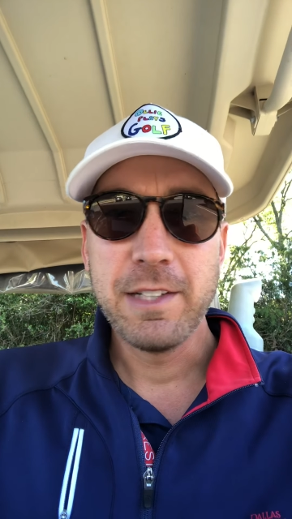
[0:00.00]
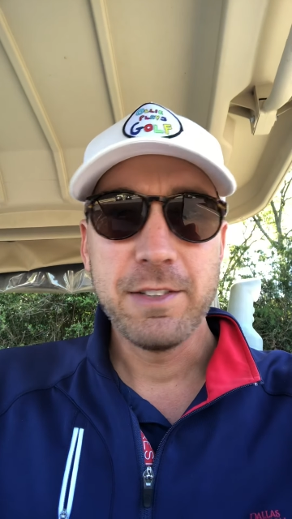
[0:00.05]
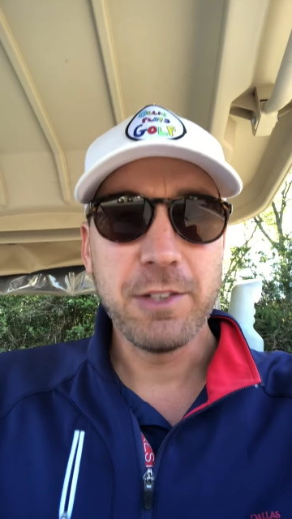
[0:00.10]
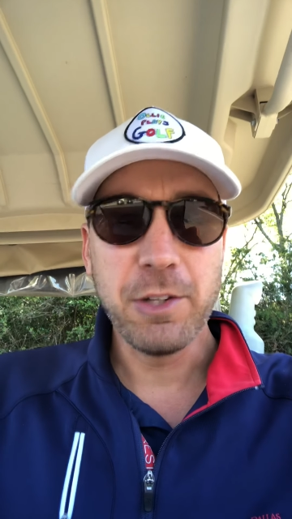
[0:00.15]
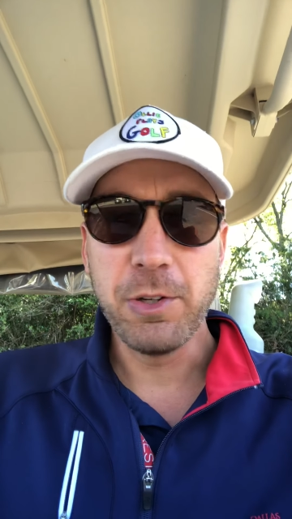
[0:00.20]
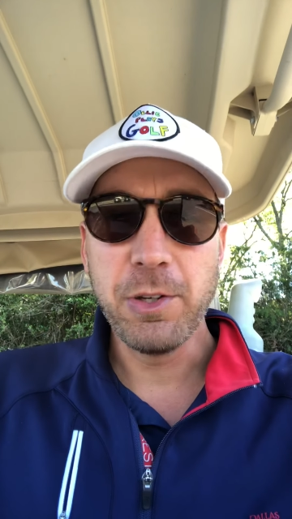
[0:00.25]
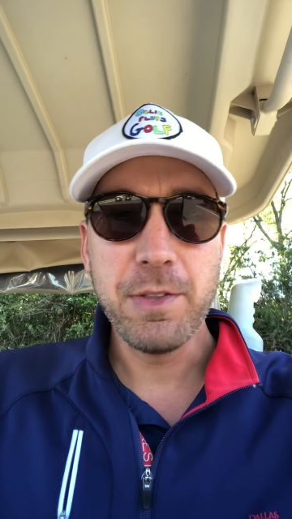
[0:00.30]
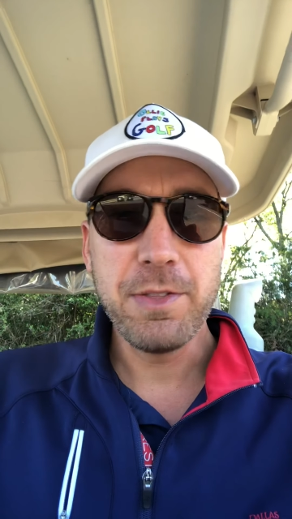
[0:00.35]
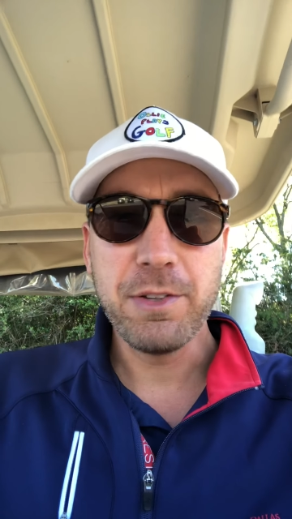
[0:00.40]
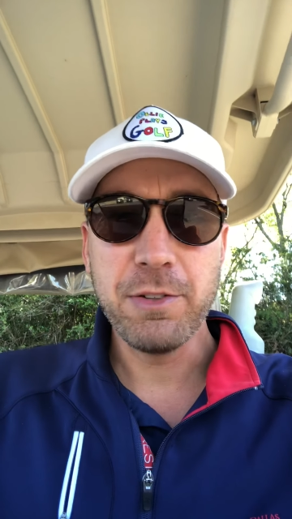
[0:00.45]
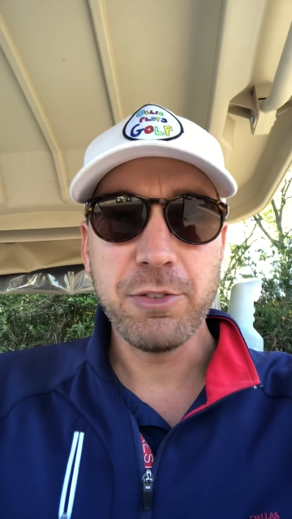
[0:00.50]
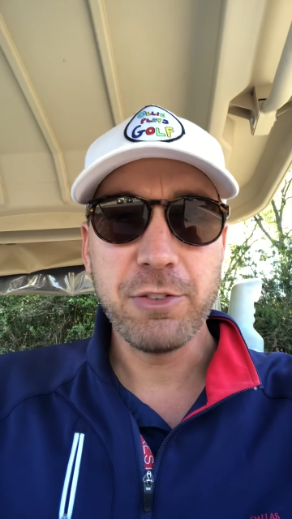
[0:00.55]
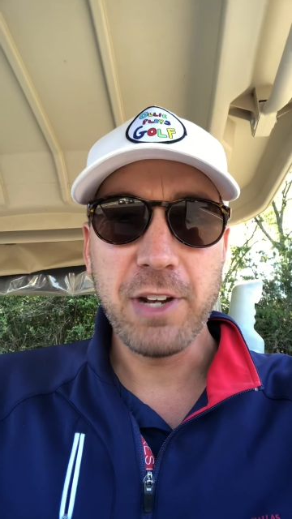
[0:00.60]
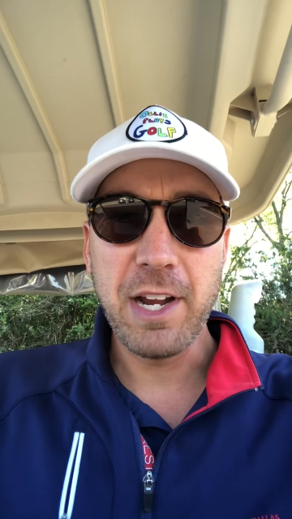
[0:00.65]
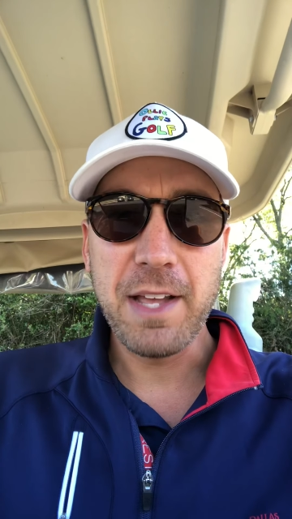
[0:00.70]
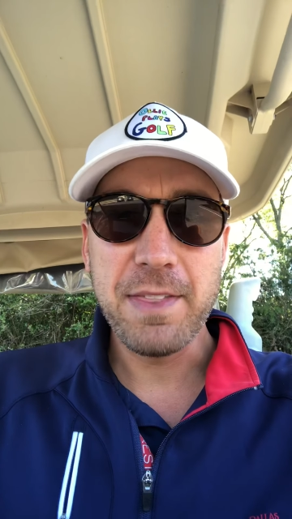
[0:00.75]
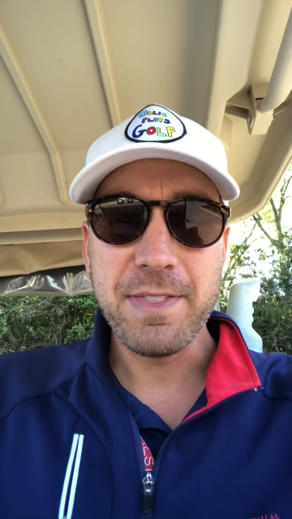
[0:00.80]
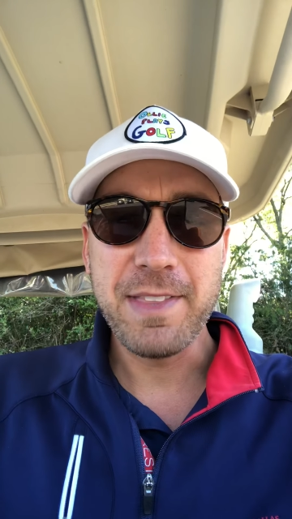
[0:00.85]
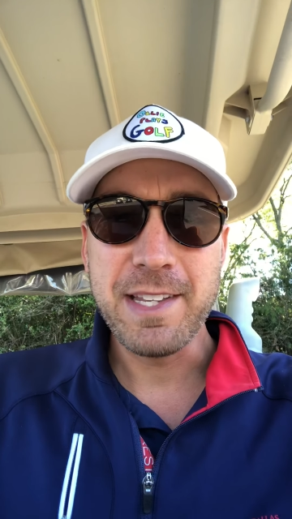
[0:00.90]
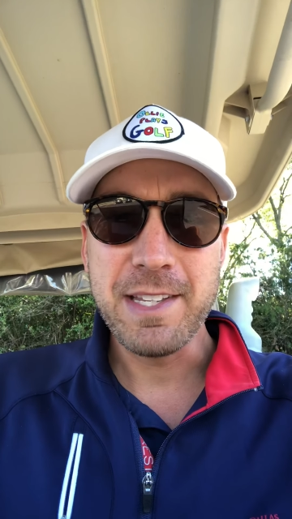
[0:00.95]
Don't hit the
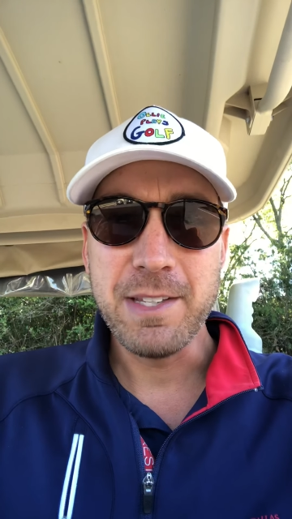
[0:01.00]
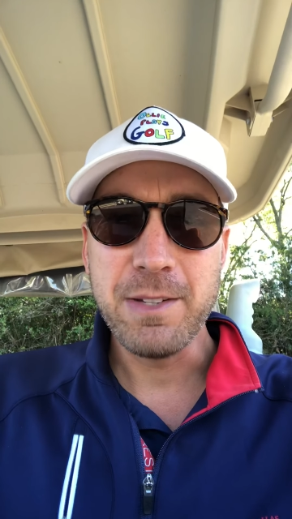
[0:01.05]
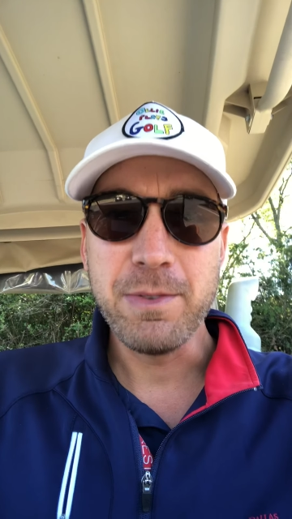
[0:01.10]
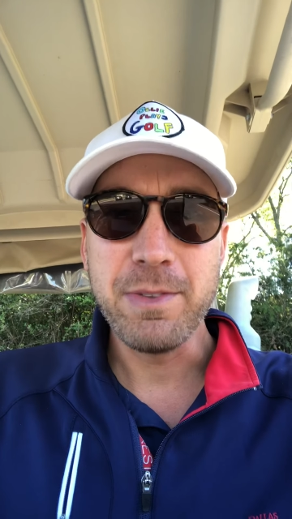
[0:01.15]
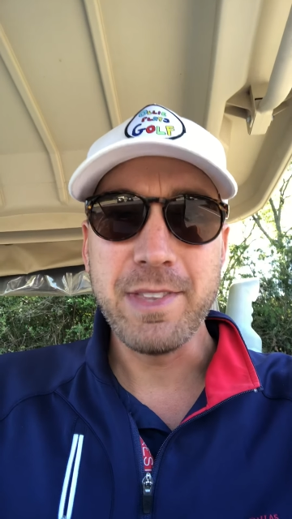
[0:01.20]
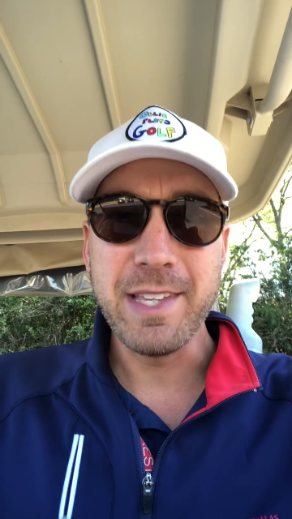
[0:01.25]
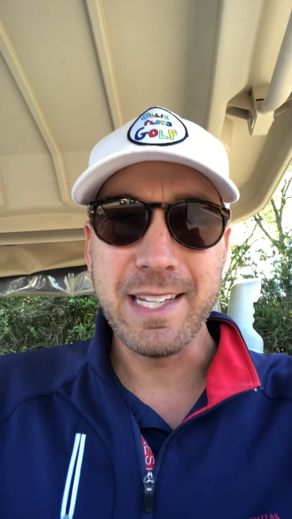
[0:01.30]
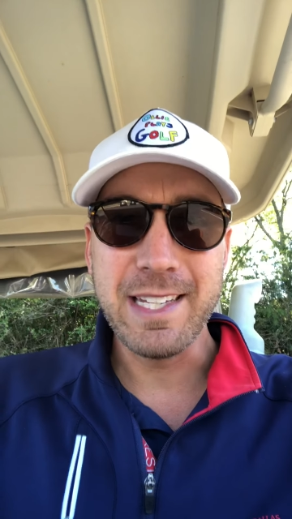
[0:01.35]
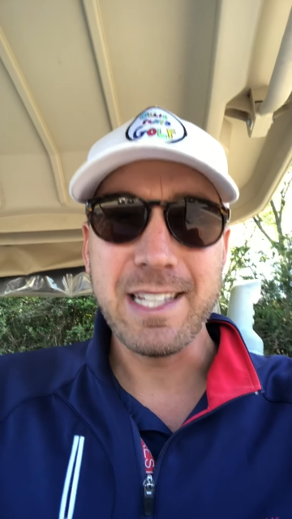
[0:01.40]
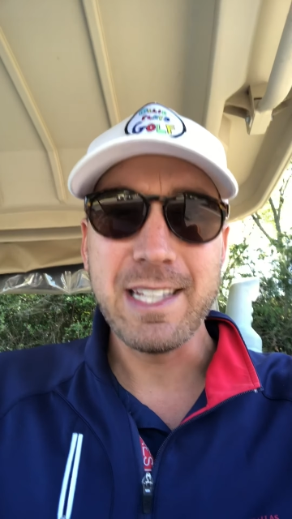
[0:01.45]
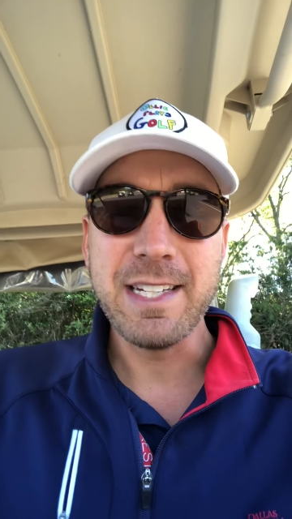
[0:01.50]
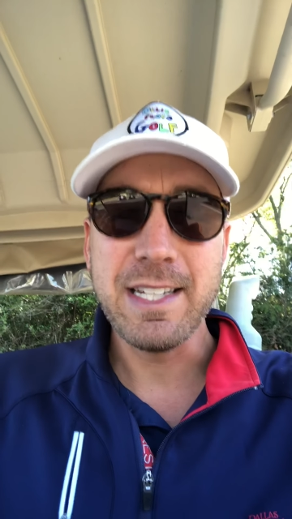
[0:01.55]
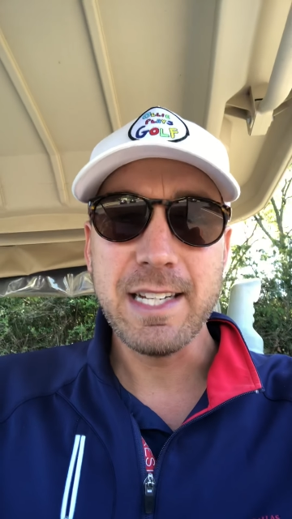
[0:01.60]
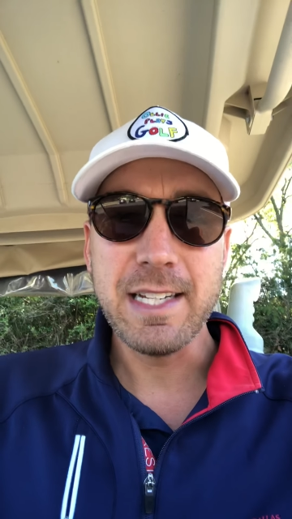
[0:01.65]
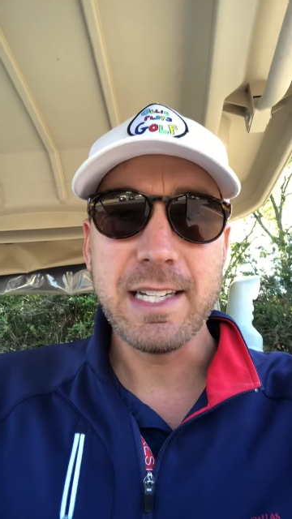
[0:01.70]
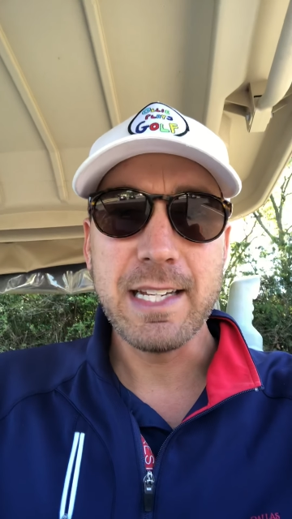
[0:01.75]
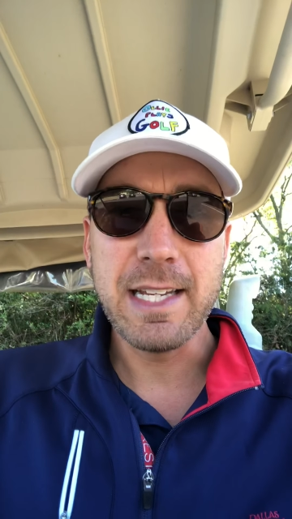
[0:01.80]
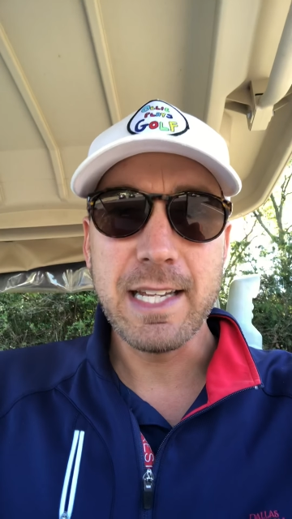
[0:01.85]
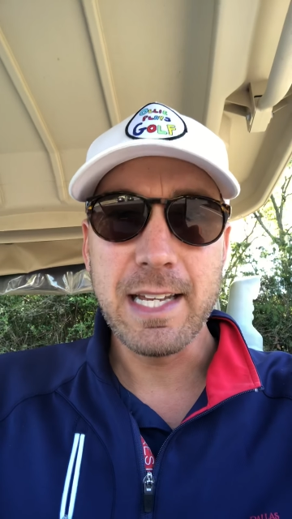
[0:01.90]
shot that you think you need to